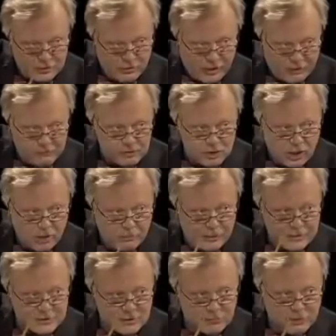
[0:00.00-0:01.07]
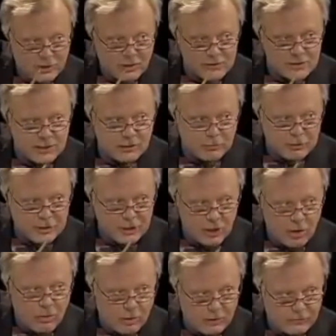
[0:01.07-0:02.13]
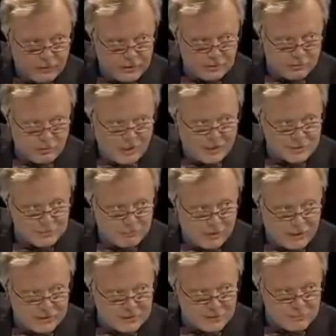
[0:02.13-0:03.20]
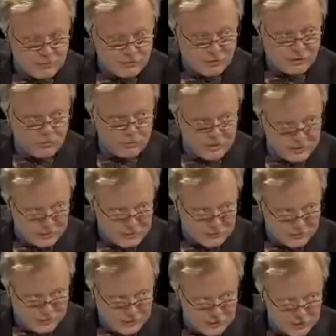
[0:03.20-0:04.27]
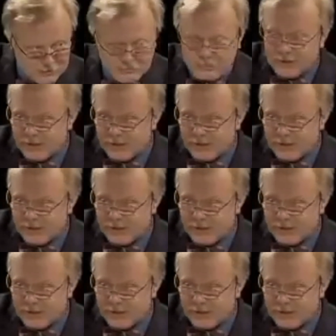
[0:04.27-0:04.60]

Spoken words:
your F sharp has to be considerably lower than you would like to play it in Pythagorean intonation.